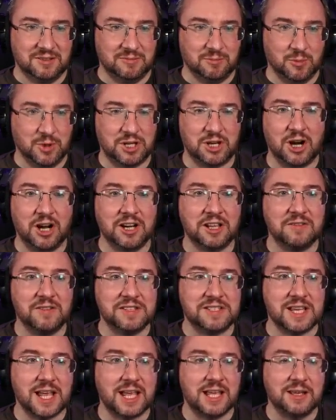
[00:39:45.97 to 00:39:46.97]
We can't even
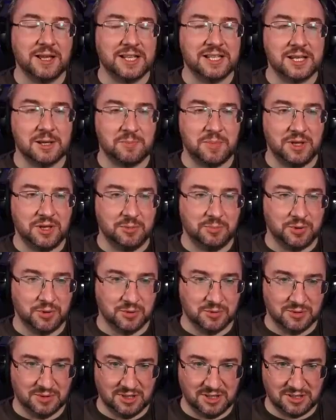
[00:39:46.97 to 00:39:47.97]
take a dip in the
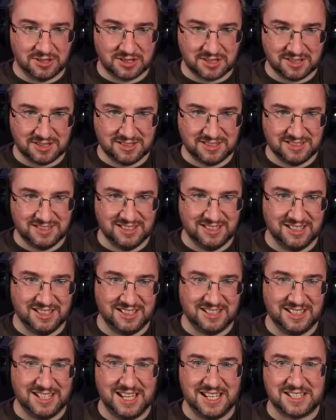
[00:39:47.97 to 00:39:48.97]
pool. Look.
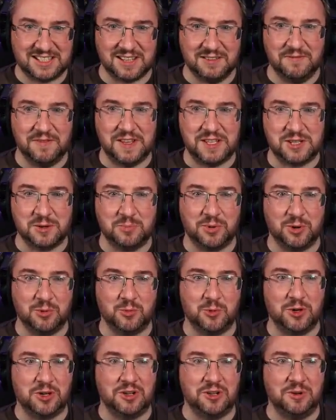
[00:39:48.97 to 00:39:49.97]
It's a visible
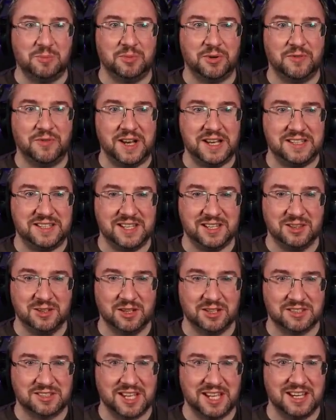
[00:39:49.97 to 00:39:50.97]
wall preventing
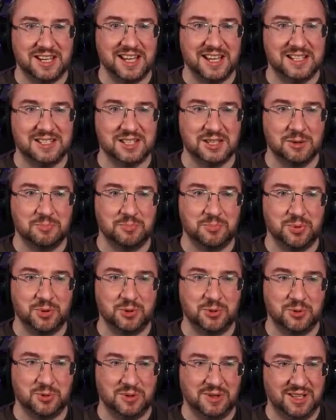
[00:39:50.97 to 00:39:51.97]
us getting into the
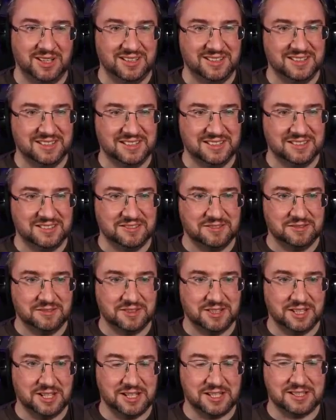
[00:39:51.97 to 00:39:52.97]
pool.
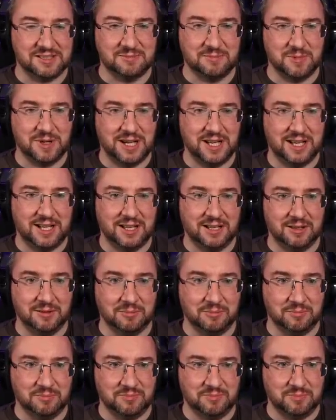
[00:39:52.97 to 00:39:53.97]
Right,
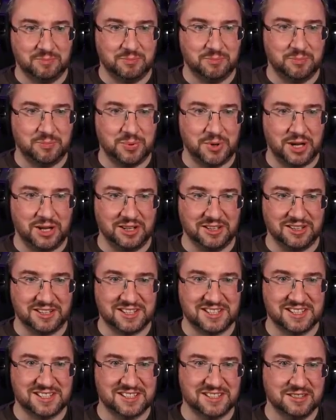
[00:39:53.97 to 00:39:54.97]
well,
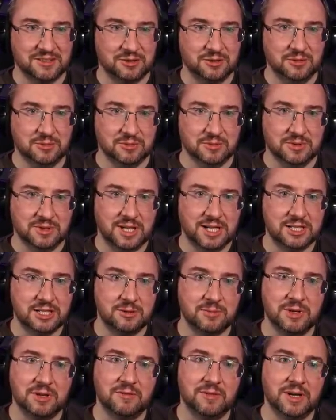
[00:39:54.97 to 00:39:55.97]
bollocks. Oh, actually,
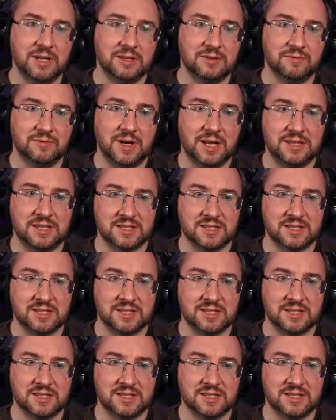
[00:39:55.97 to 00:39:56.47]
we never read